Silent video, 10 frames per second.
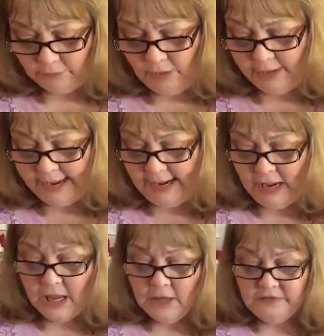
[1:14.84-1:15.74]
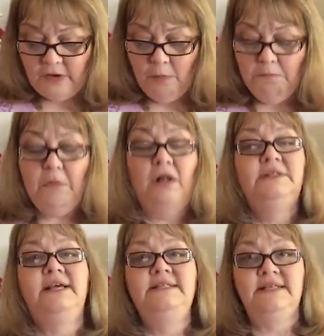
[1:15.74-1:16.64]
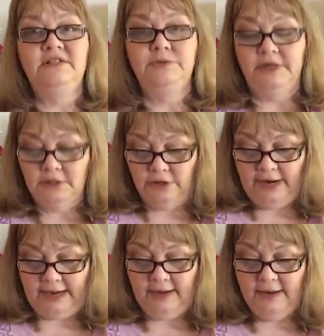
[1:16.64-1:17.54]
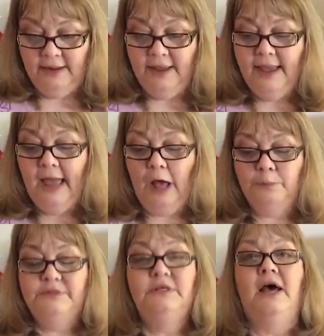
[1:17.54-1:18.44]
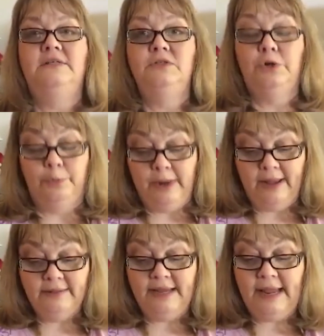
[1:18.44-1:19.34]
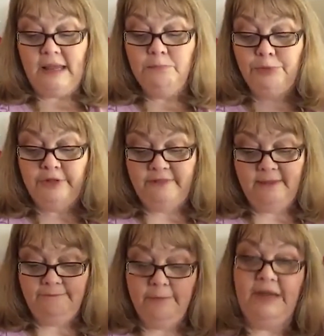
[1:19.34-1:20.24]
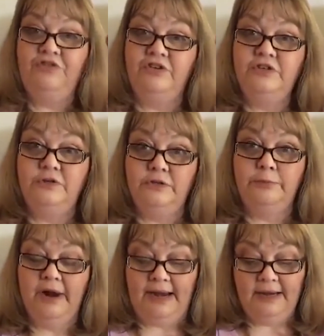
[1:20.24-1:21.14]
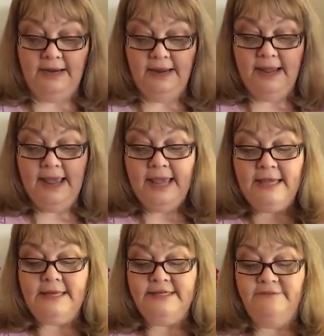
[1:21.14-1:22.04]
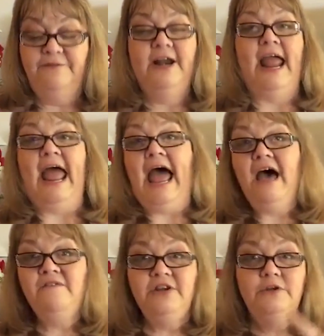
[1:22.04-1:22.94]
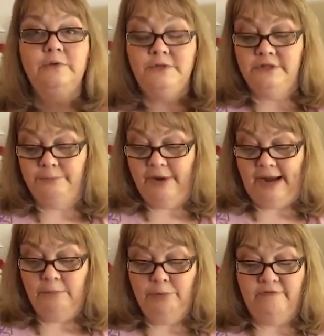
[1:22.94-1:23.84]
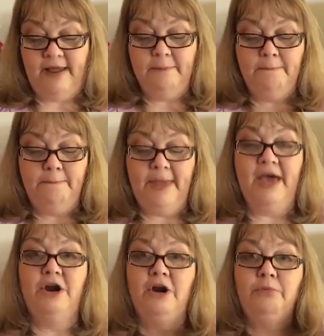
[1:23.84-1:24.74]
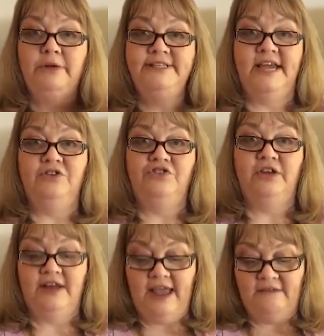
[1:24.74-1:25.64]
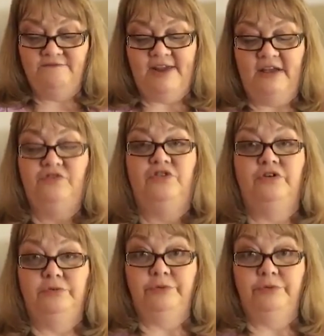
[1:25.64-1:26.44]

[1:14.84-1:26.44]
Okay, so multisensory learning helps us correctly input the information to the brain. Different avenues to the brain provide better retention and faster